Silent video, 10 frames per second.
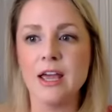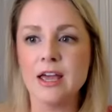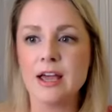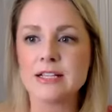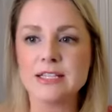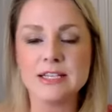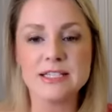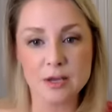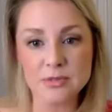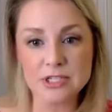I see
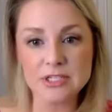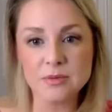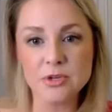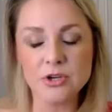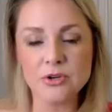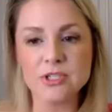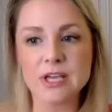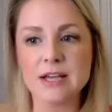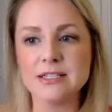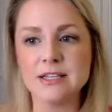substance abuse.
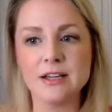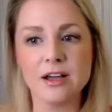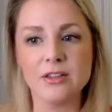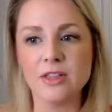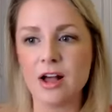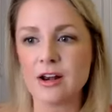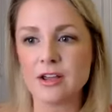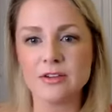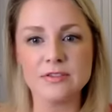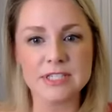I see a lot
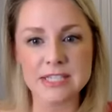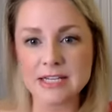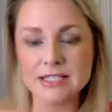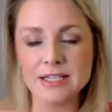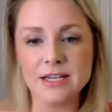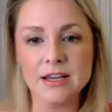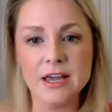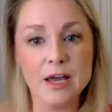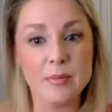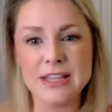of sexting.
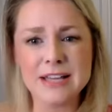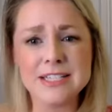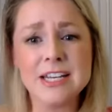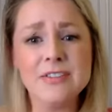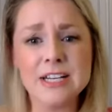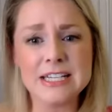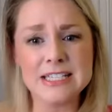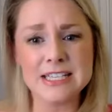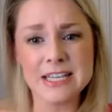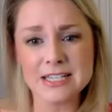I mean, that didn't even
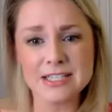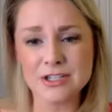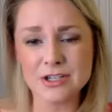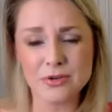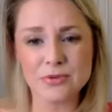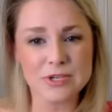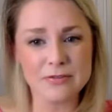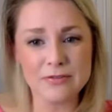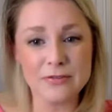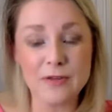exist,
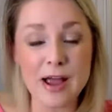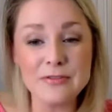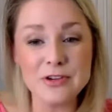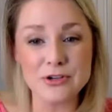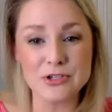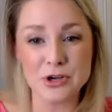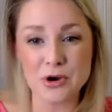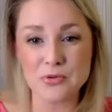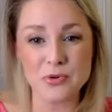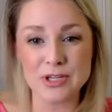5 years
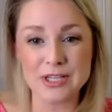ago, really,